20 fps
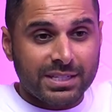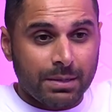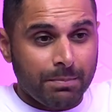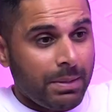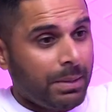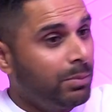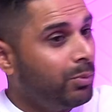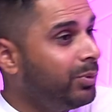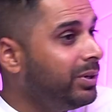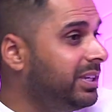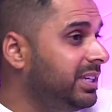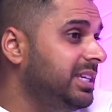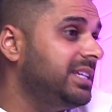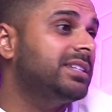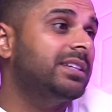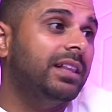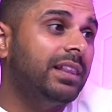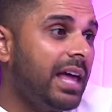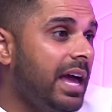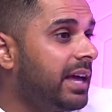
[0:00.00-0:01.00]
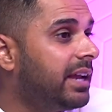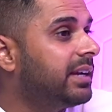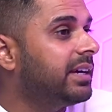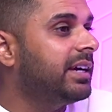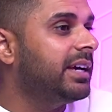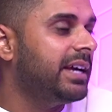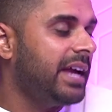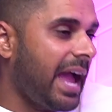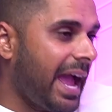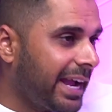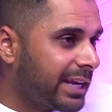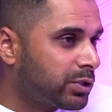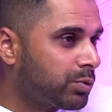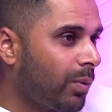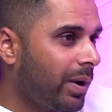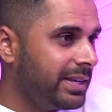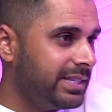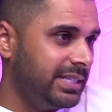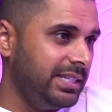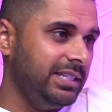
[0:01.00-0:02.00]
And maybe we need to let
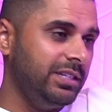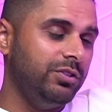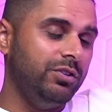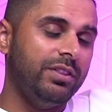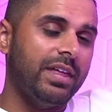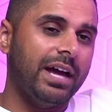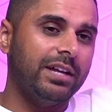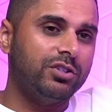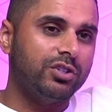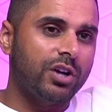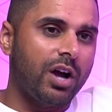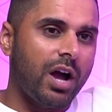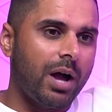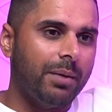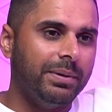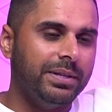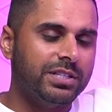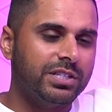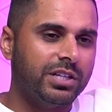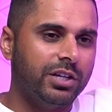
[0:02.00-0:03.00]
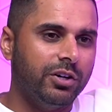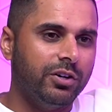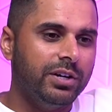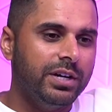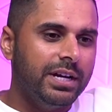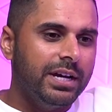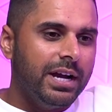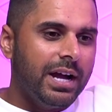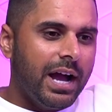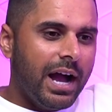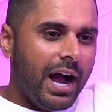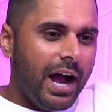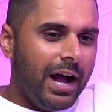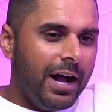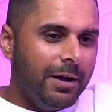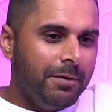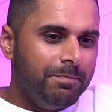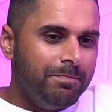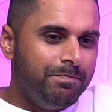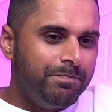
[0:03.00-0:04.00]
XYZ do that job. And so
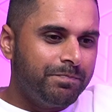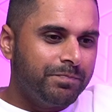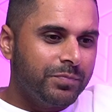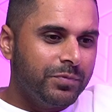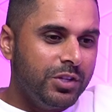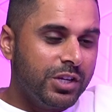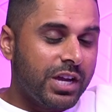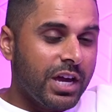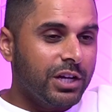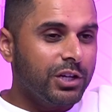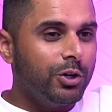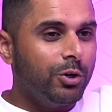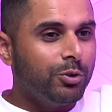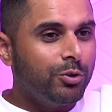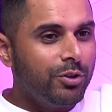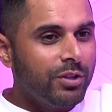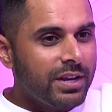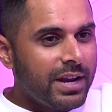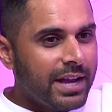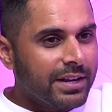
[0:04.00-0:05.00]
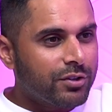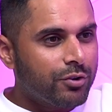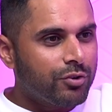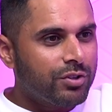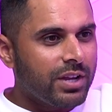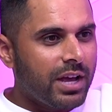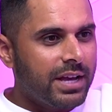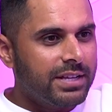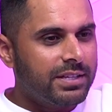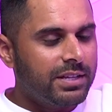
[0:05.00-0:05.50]
you kind of go through that exercise.